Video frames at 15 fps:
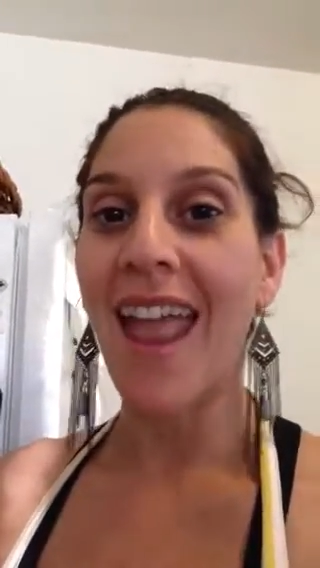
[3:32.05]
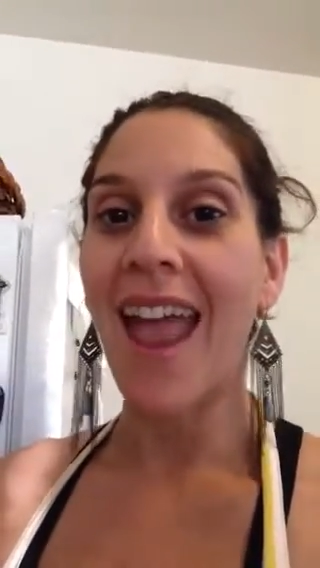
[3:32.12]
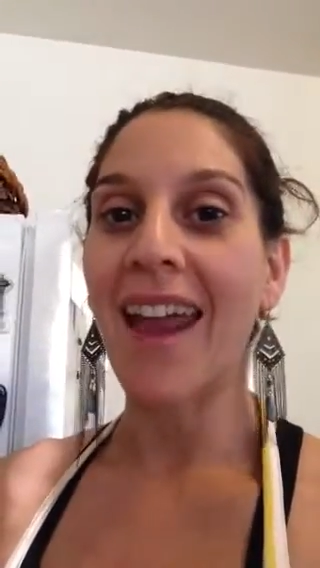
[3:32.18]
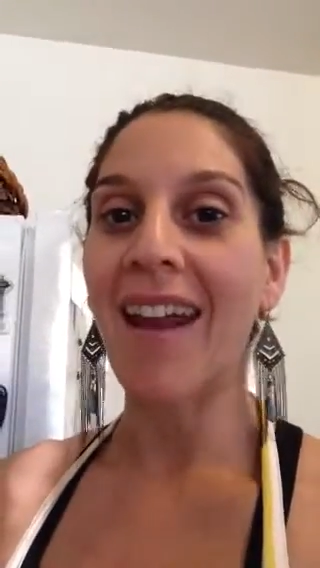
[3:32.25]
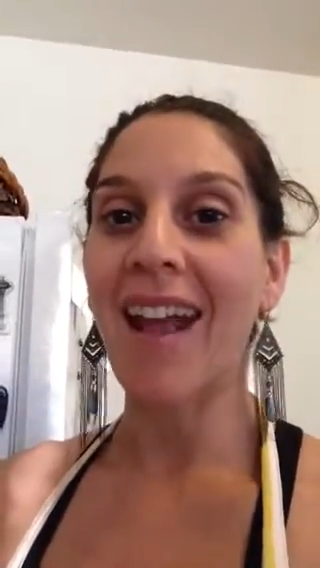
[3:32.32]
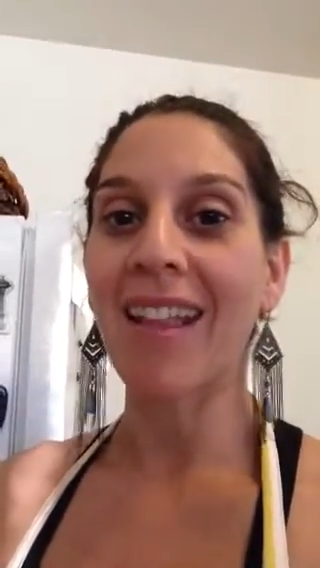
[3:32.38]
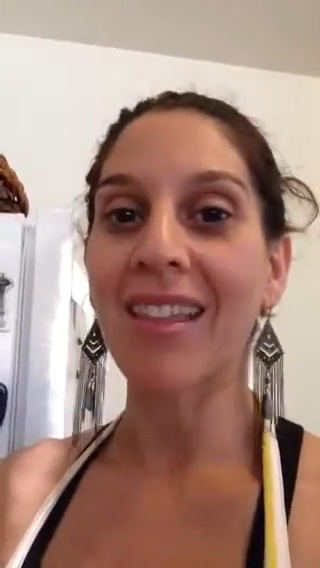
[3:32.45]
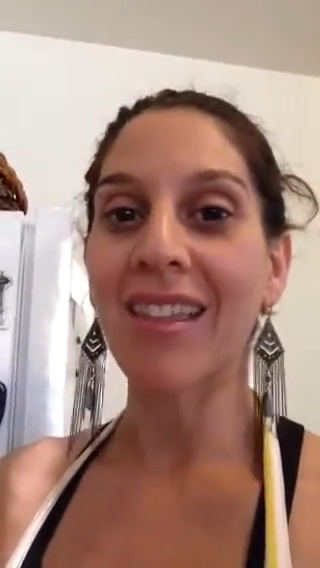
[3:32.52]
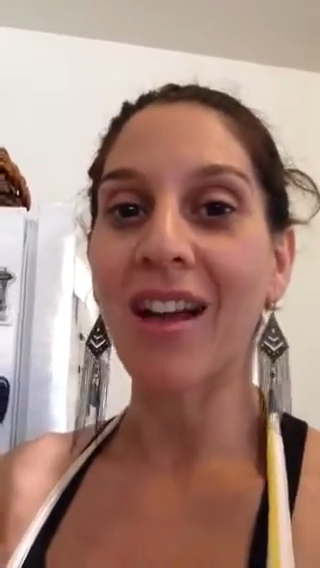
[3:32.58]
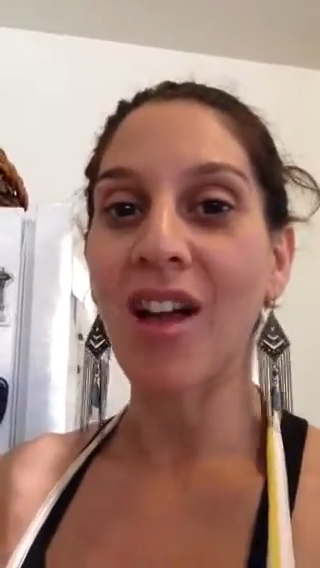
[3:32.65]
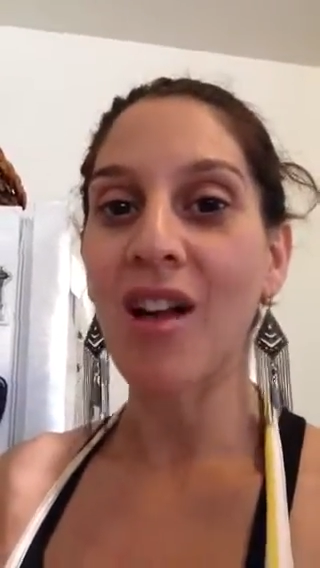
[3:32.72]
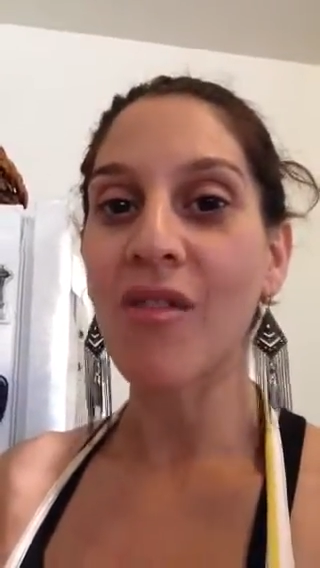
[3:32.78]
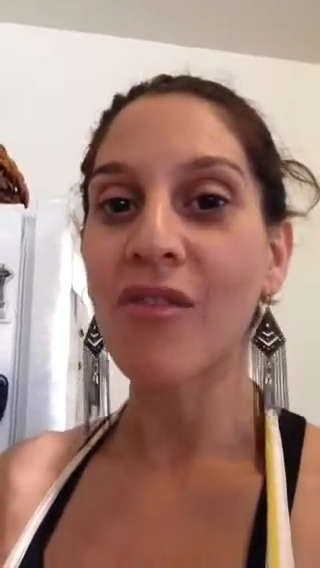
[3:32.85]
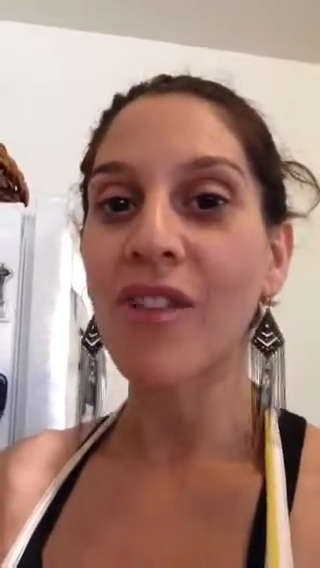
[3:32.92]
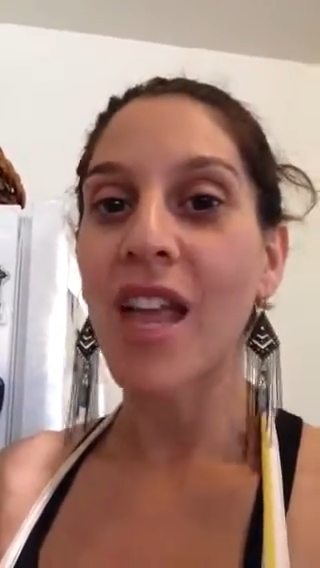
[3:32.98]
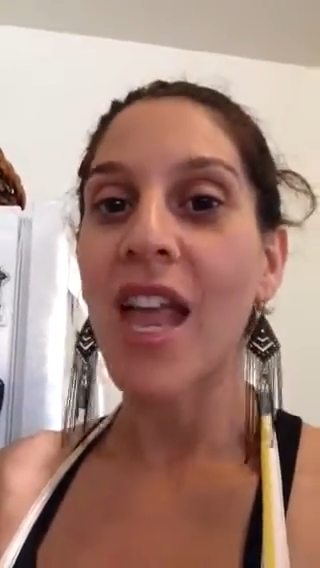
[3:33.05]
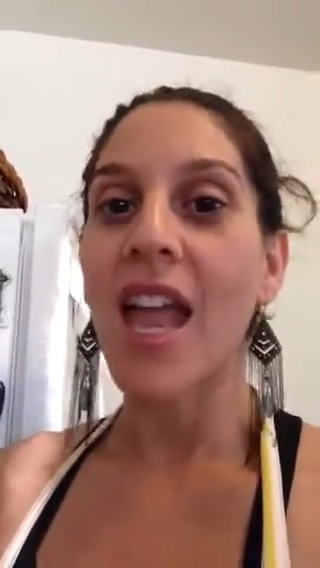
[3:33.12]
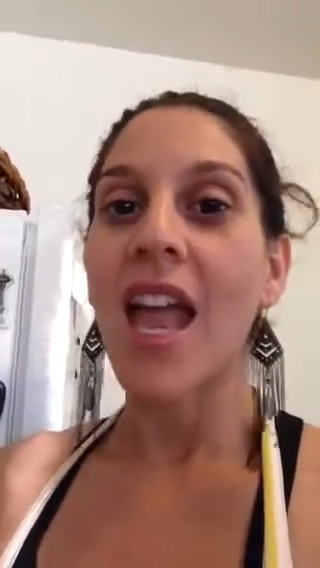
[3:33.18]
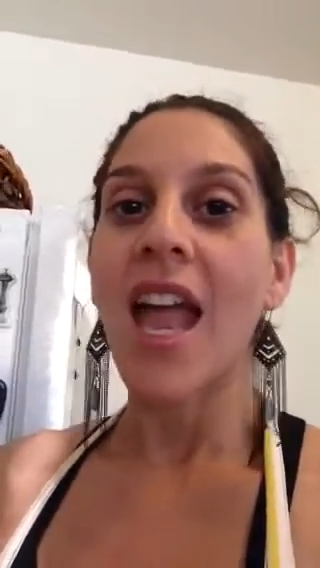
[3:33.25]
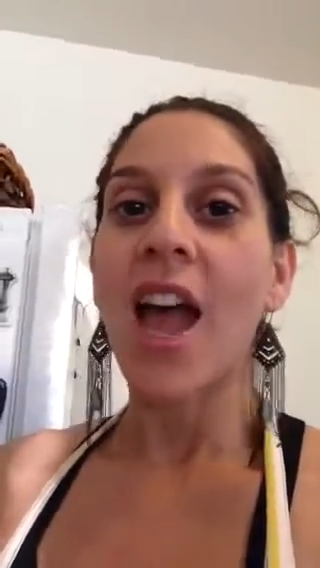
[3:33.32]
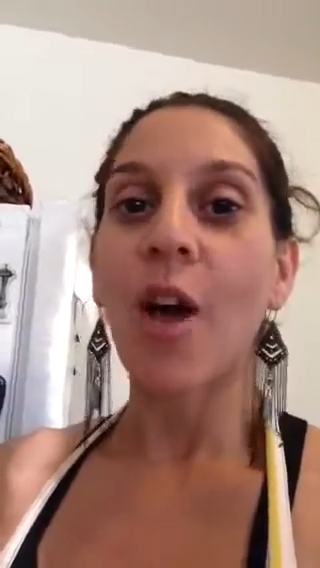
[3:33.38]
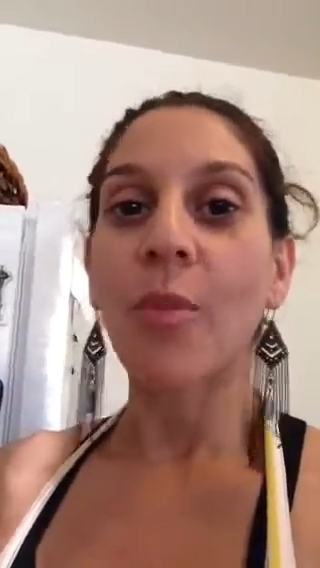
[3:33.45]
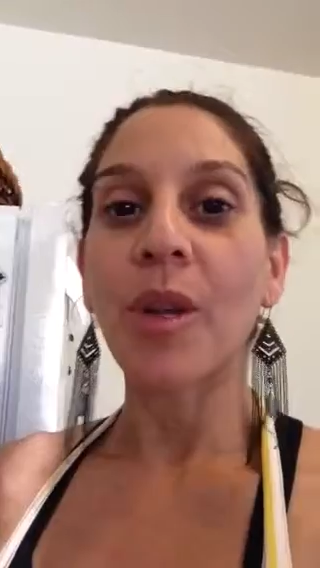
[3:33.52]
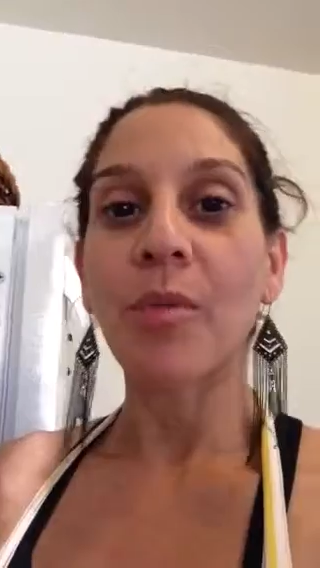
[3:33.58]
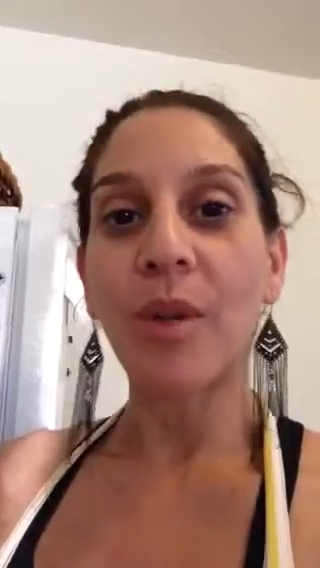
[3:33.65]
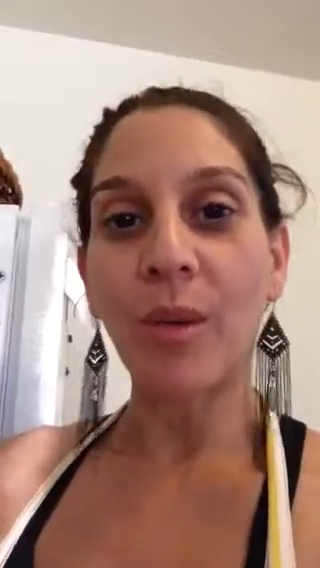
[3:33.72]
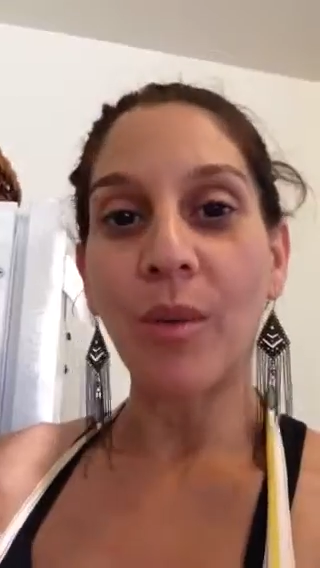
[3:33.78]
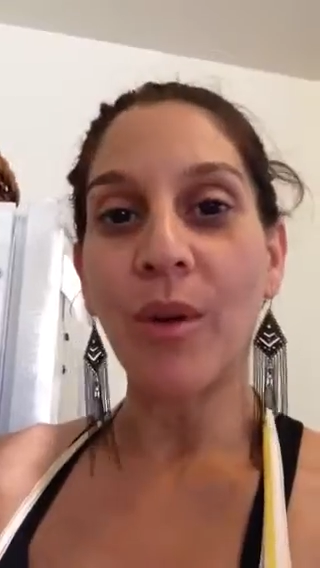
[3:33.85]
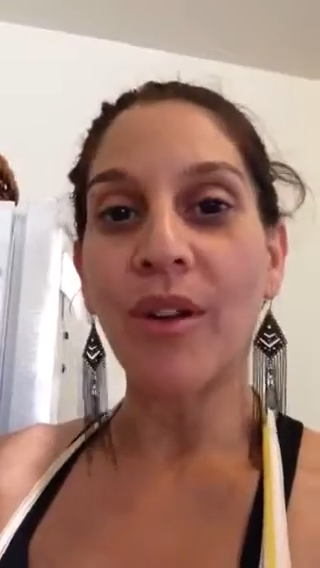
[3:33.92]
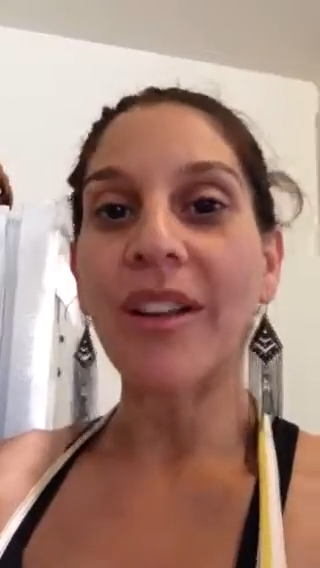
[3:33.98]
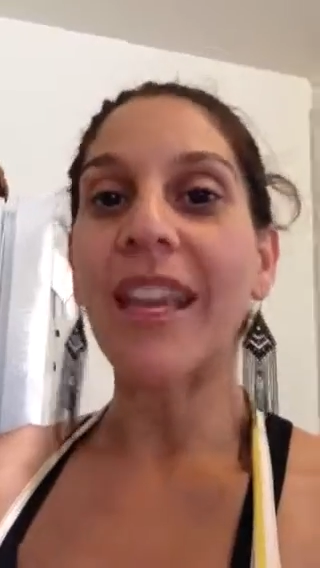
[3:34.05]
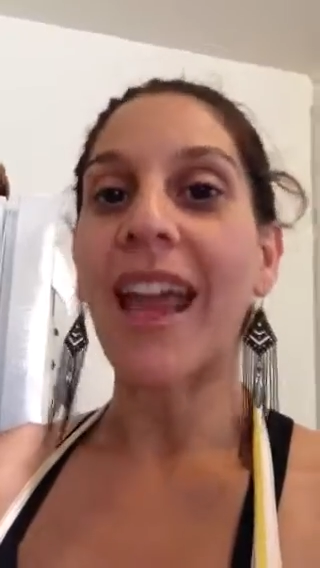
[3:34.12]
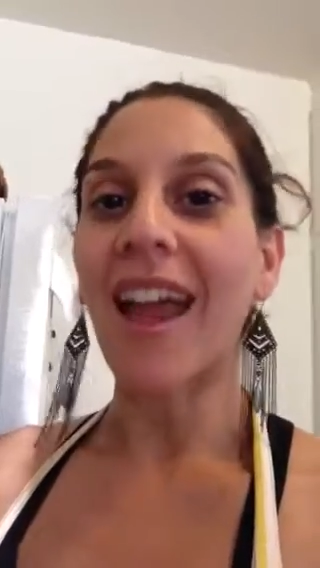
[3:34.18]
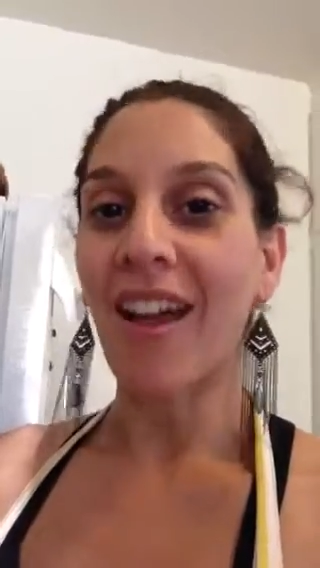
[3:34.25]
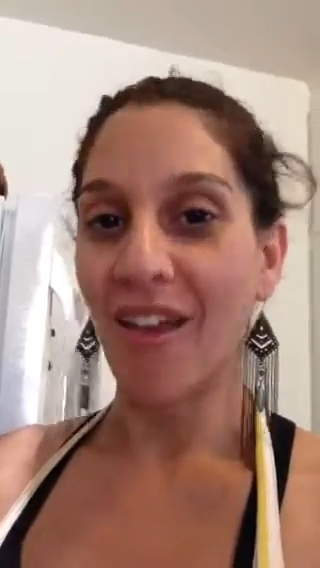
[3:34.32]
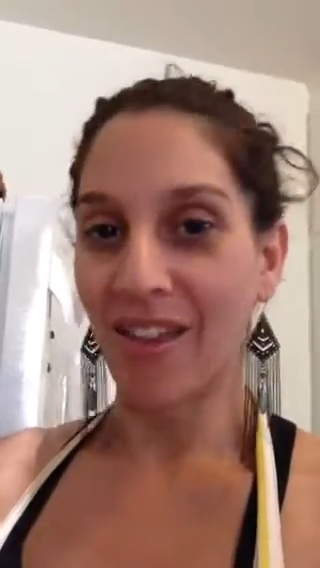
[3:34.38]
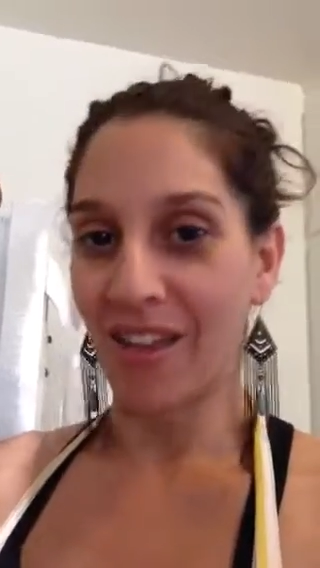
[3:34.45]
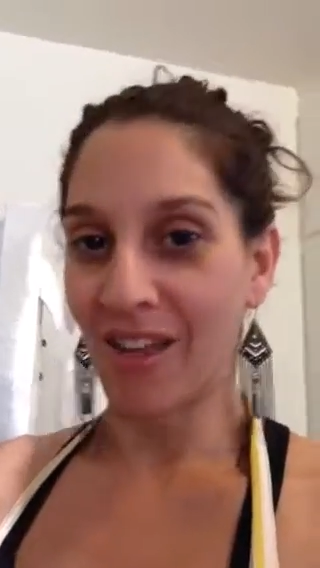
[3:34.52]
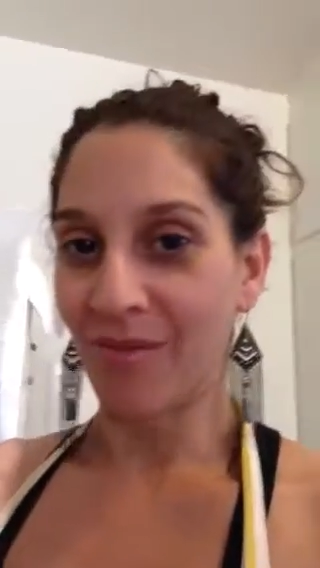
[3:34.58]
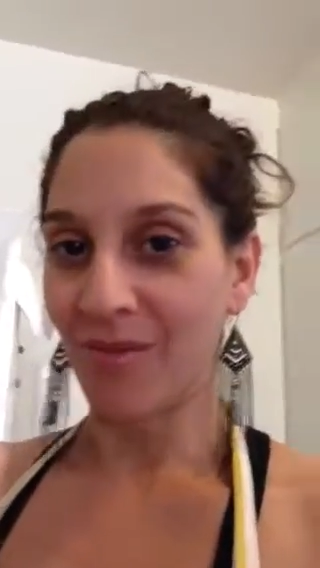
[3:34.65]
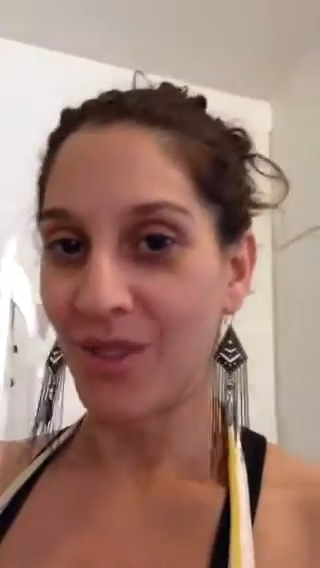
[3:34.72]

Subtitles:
and I love helping people get healthy.